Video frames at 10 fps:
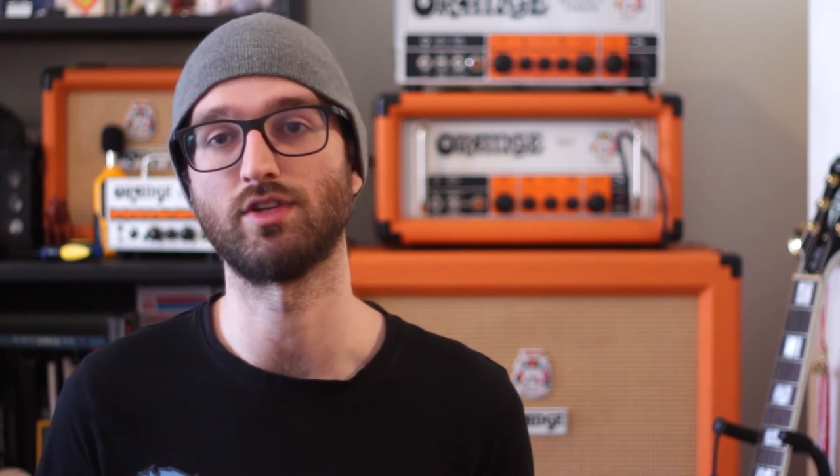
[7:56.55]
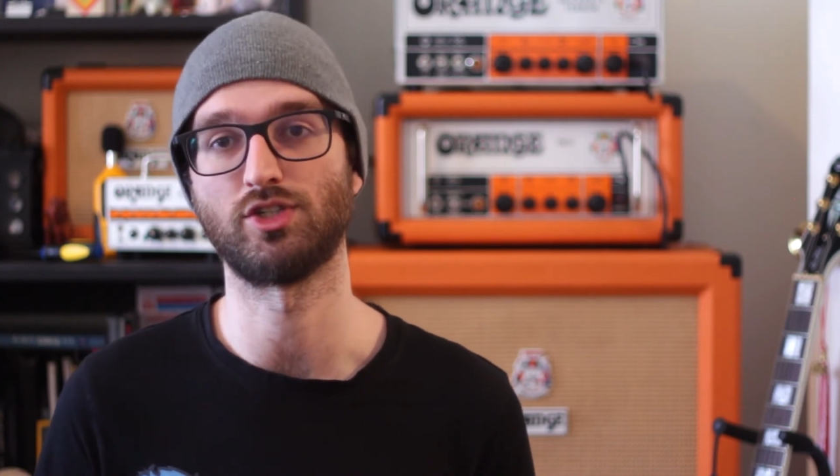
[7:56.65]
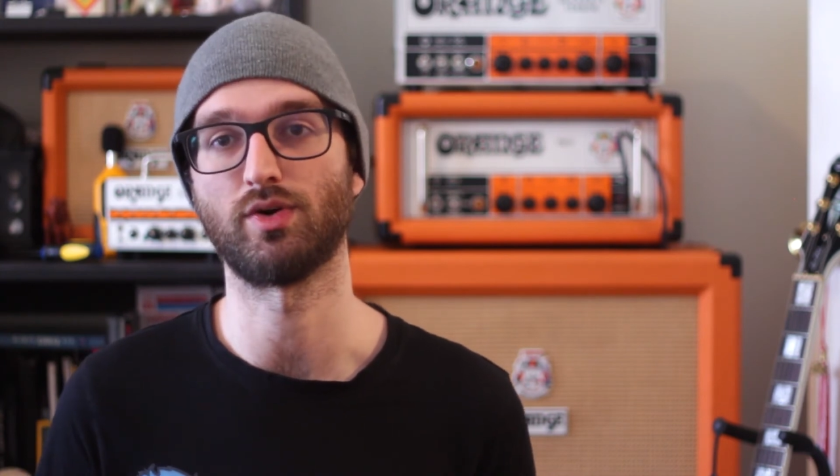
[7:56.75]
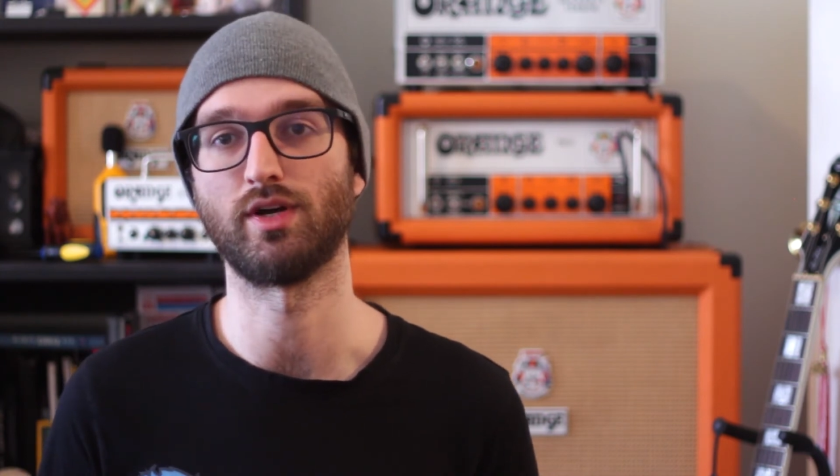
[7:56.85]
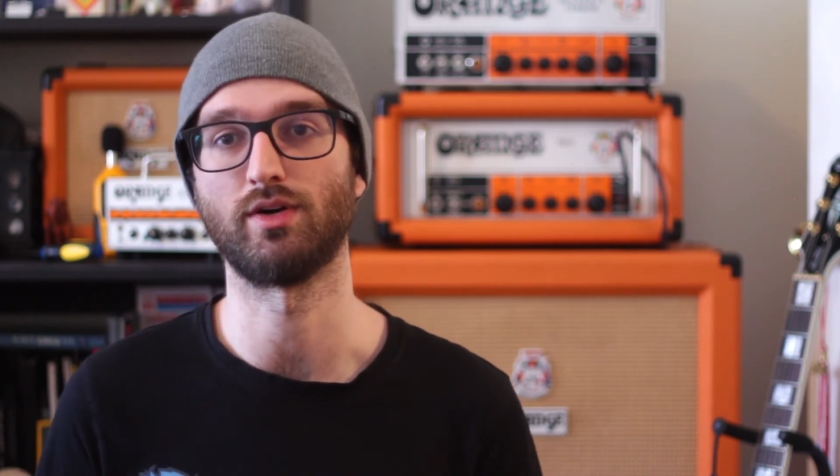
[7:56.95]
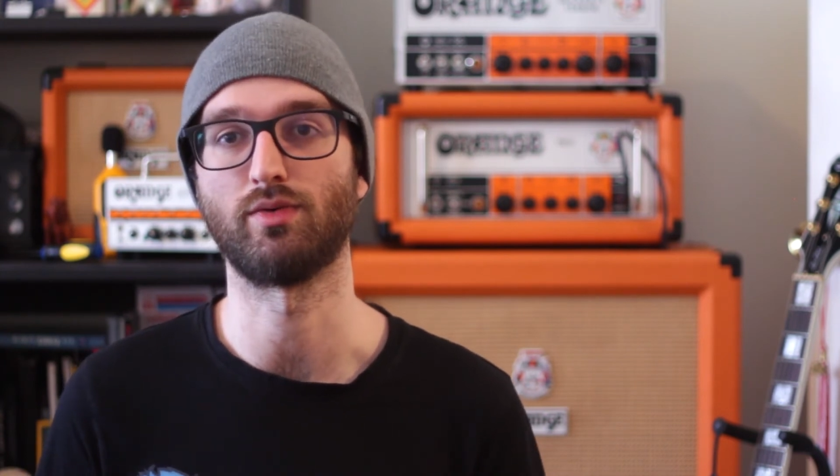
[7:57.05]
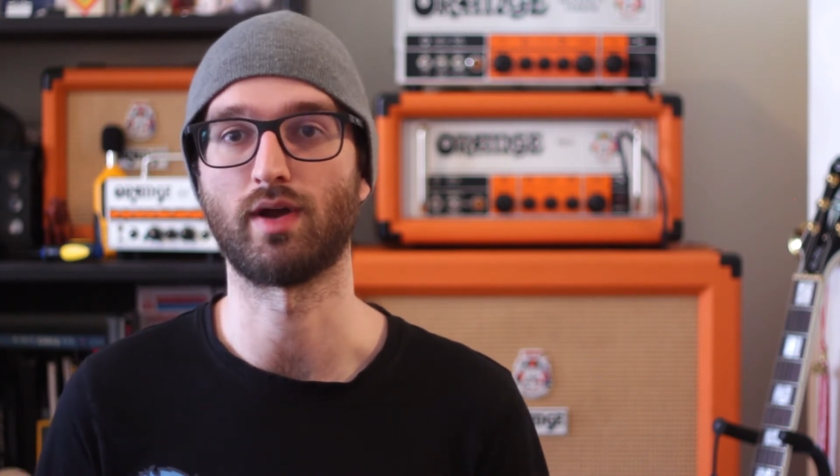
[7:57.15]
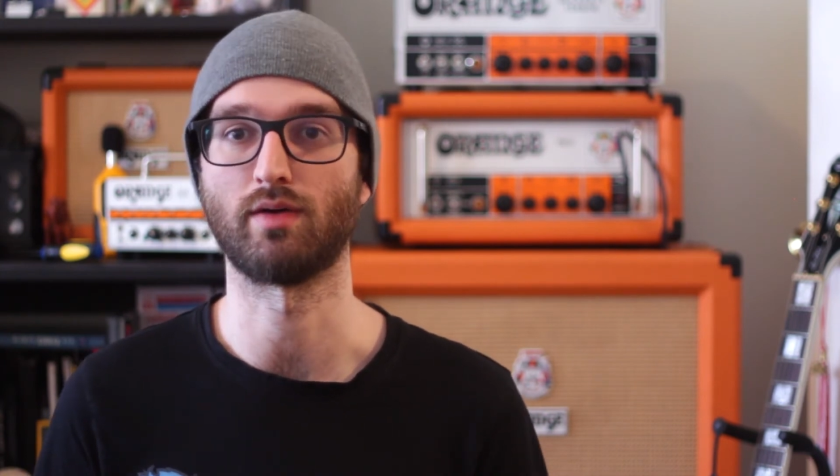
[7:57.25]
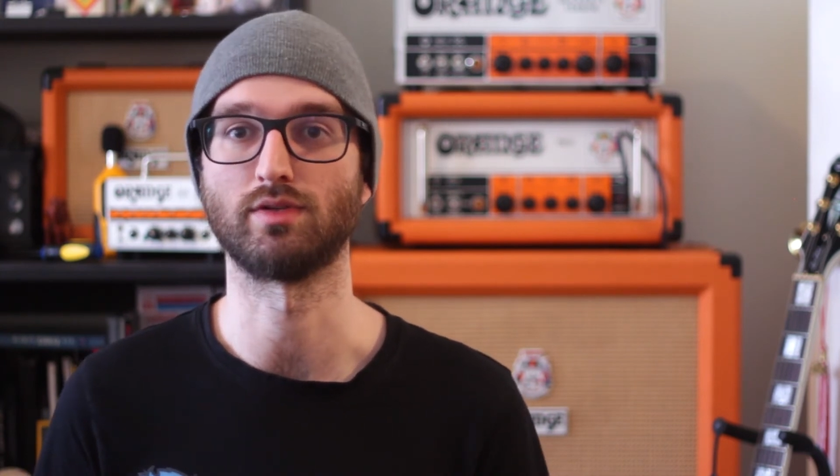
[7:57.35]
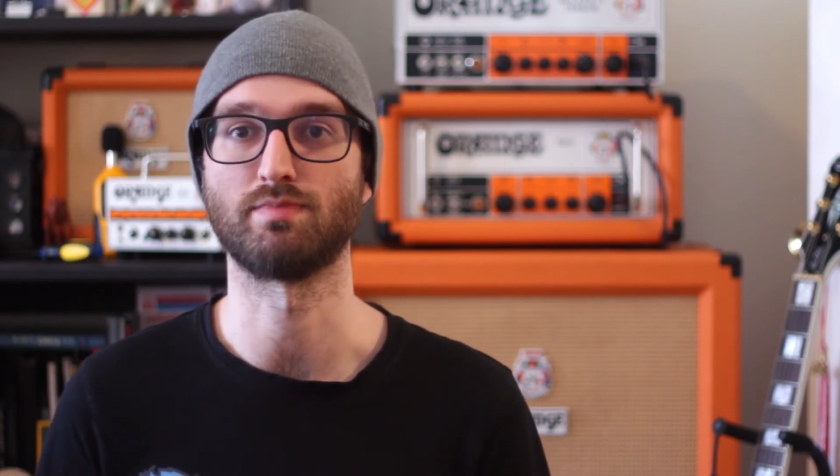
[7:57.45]
Joyo when
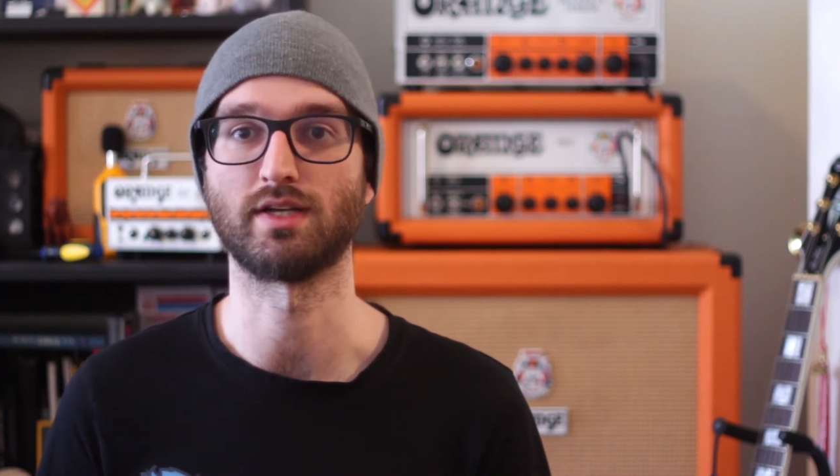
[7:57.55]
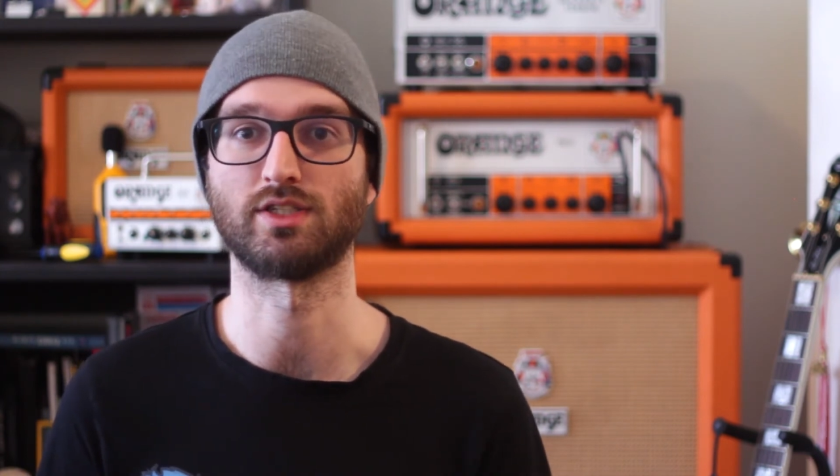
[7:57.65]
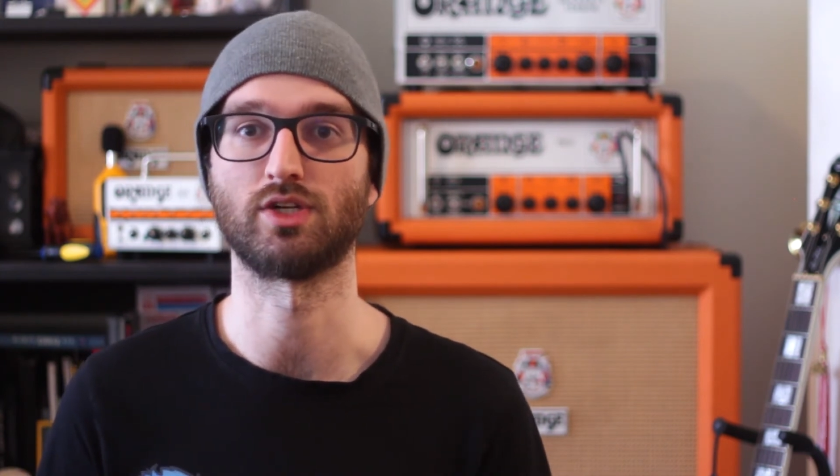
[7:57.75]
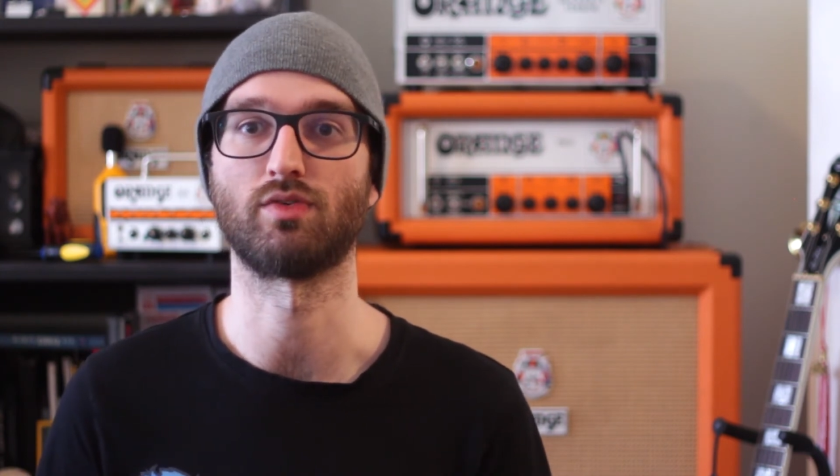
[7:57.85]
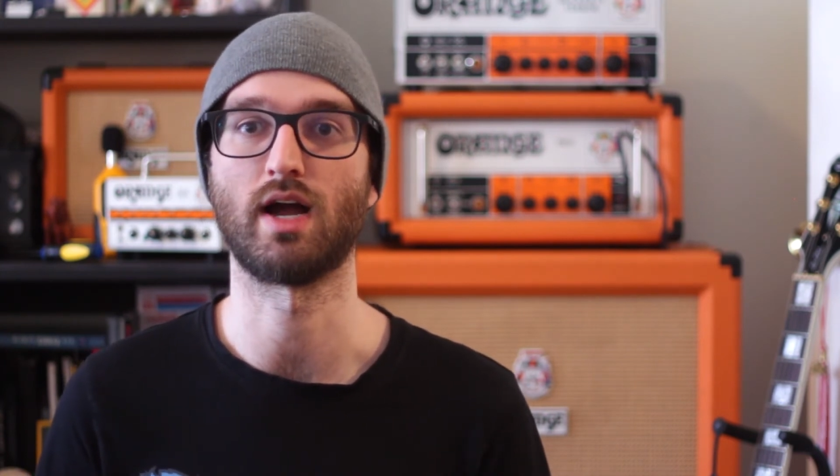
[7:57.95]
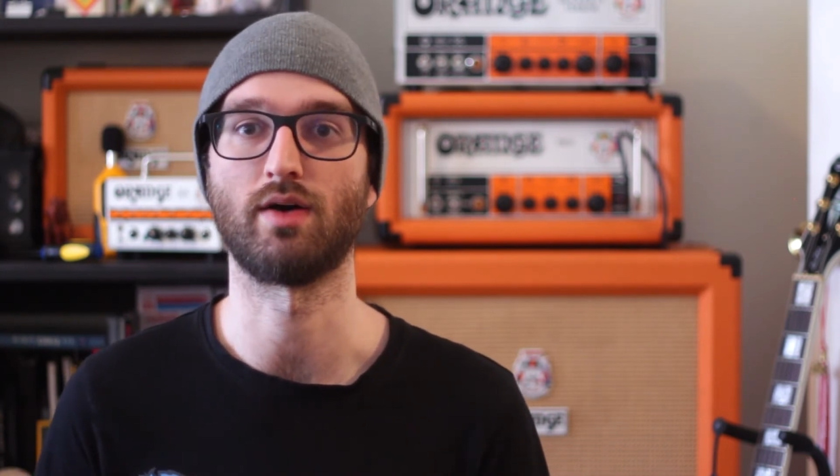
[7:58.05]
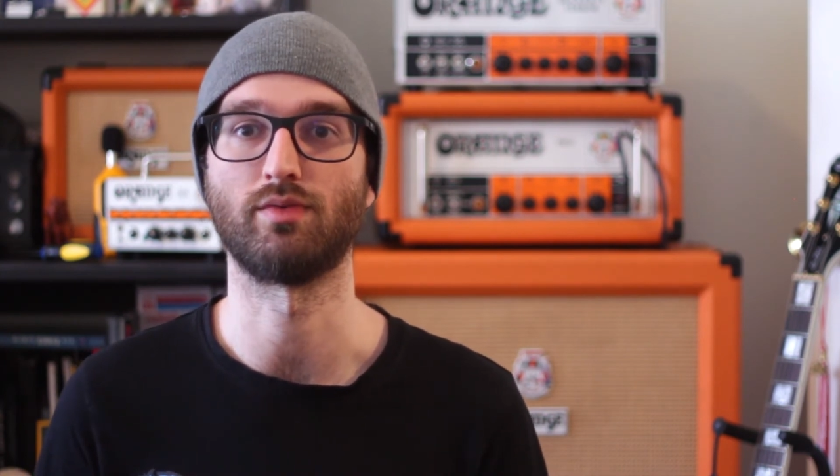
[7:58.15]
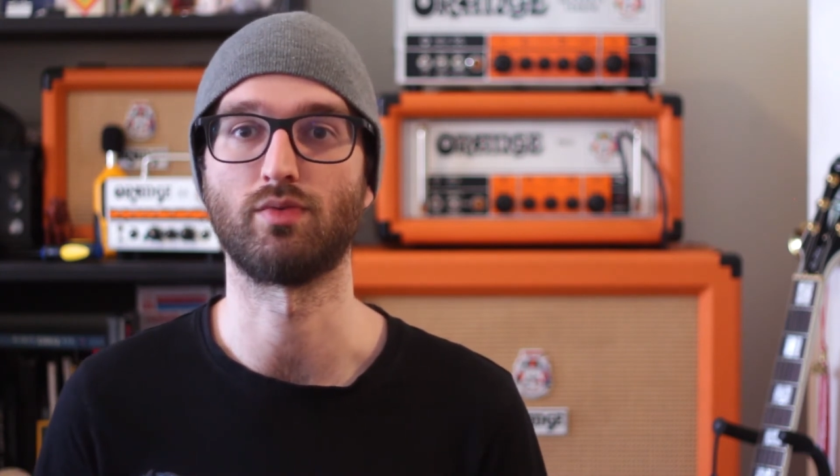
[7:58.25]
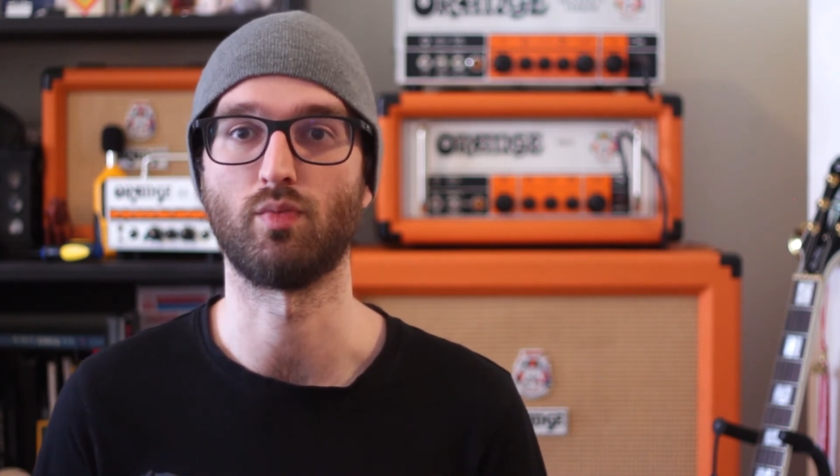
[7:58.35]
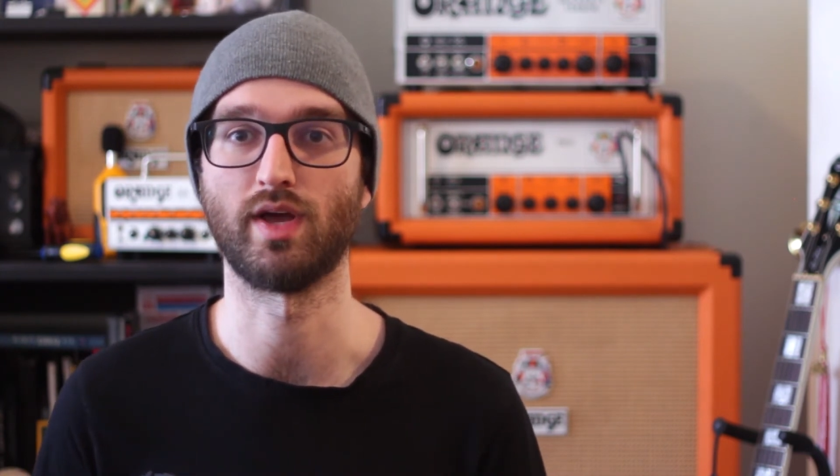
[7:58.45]
I was messing
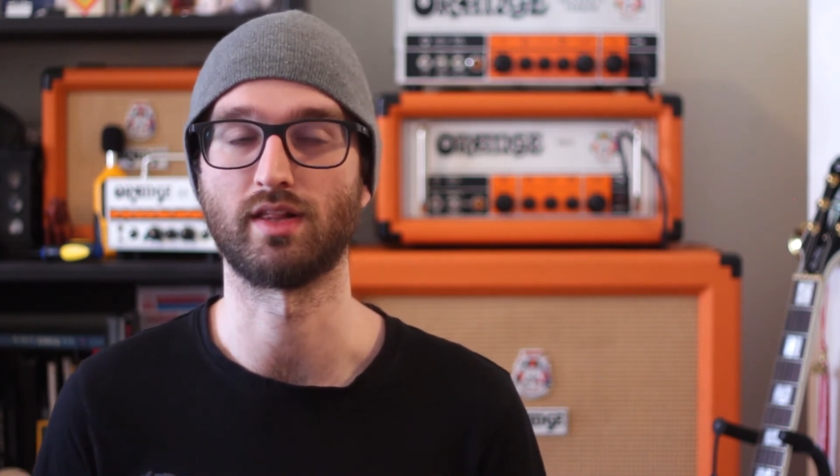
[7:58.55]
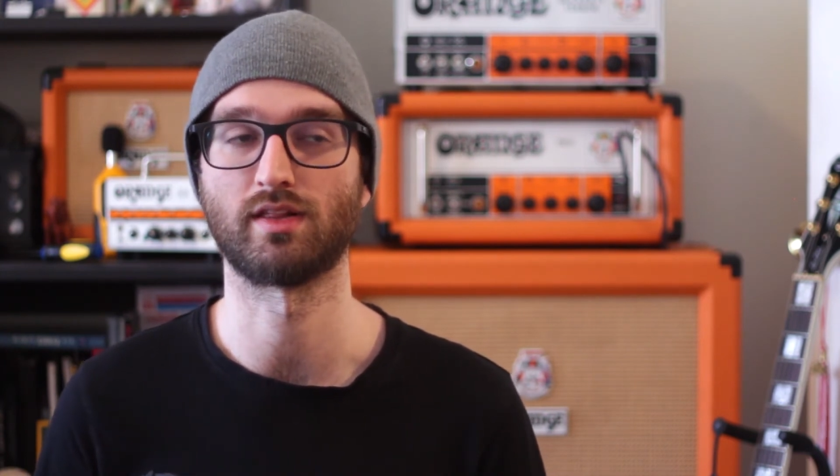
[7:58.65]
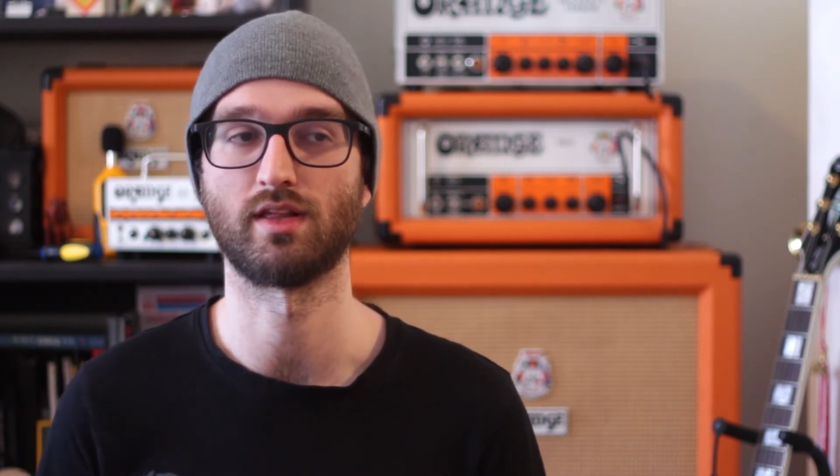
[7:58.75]
around with